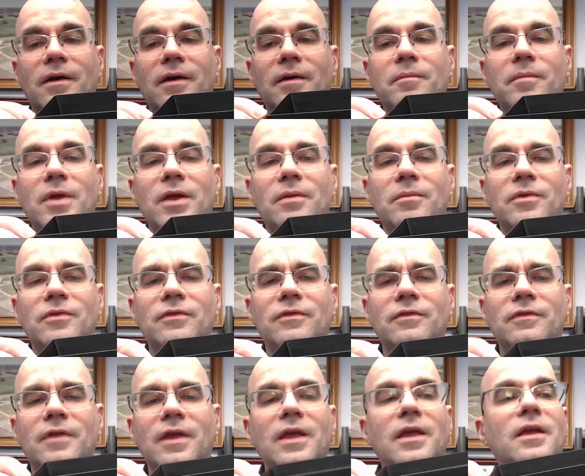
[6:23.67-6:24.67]
made a
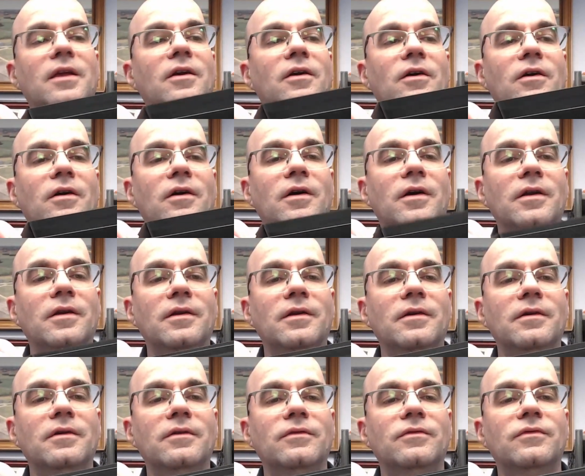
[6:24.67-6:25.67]
mistake on
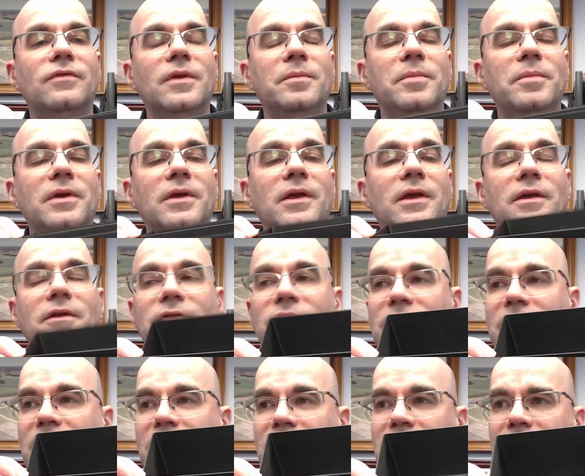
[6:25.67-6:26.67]
flipping it,
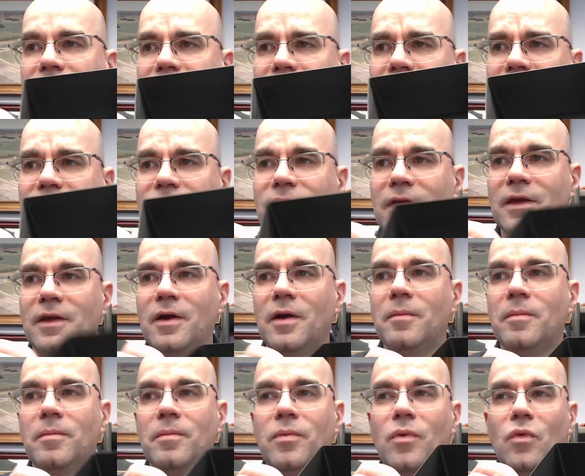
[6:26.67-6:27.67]
and it's like
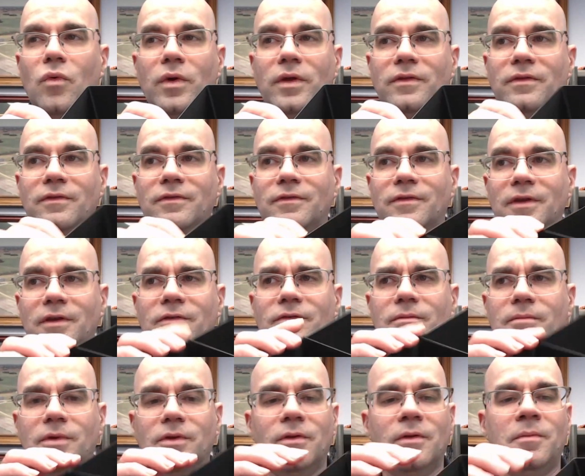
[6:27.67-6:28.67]
a
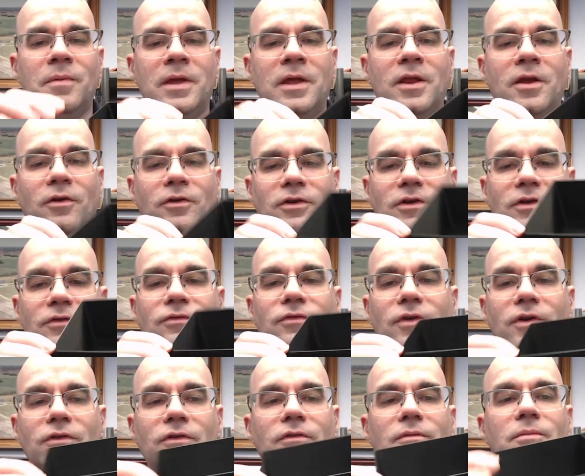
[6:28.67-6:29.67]
0.6 millimeter
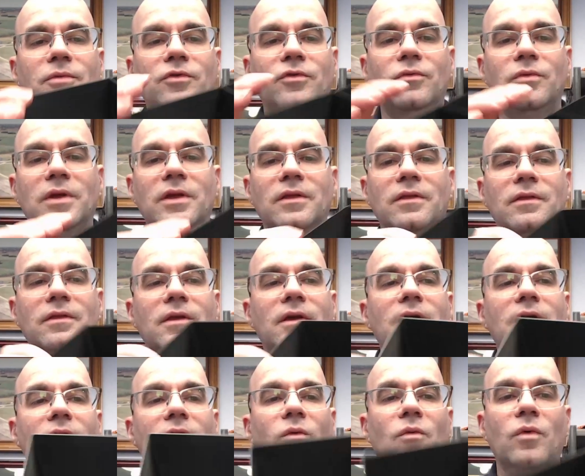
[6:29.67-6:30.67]
difference between
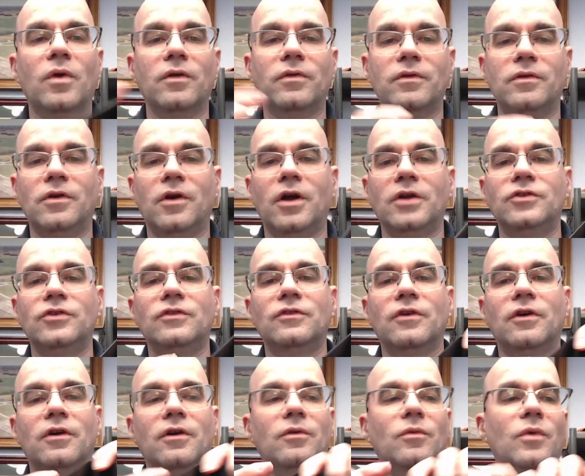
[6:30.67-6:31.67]
where the notches
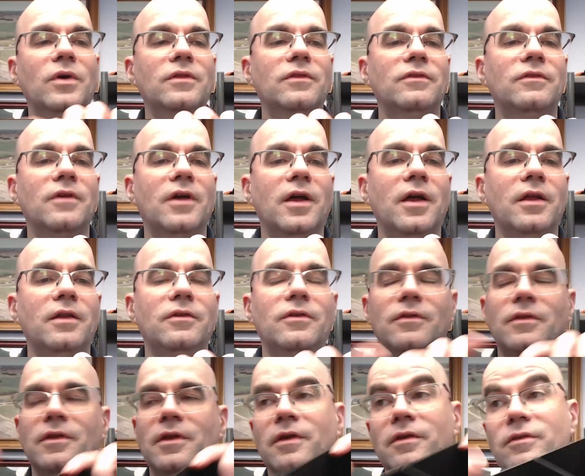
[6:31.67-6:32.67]
are on one side to
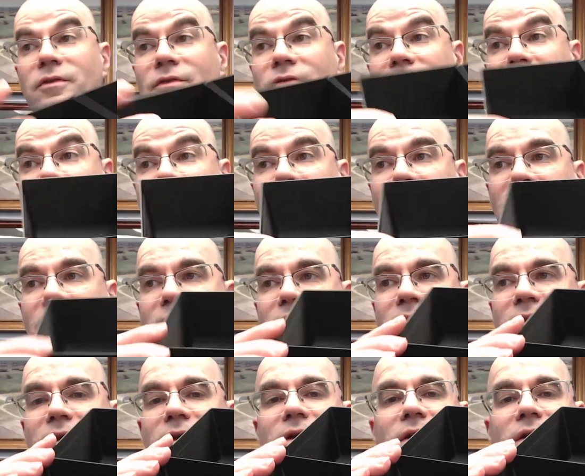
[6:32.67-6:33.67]
the other side.
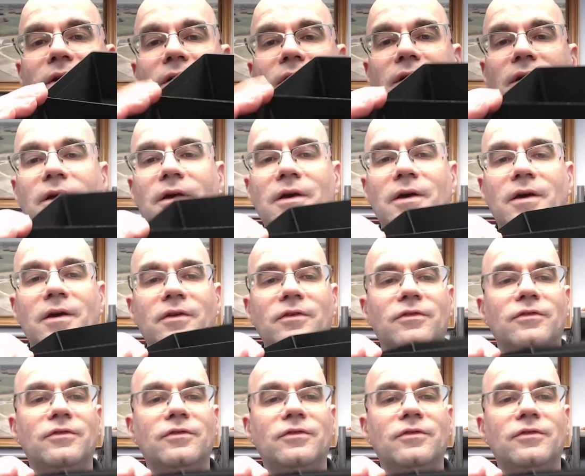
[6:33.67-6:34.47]
I